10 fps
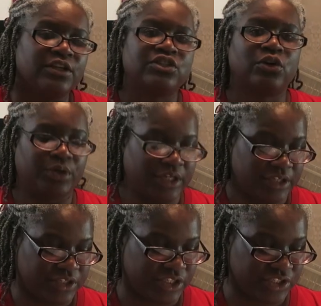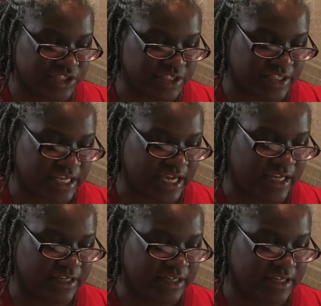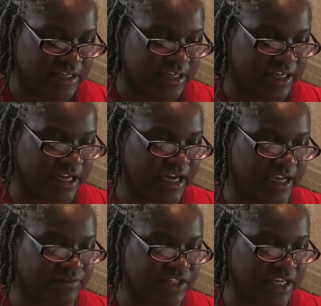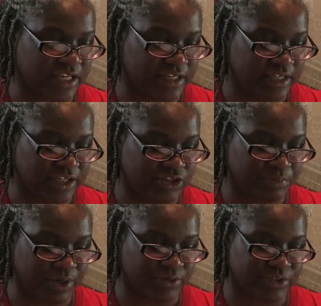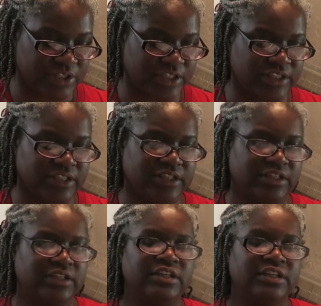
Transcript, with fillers: So in addition to that, I have taken each person's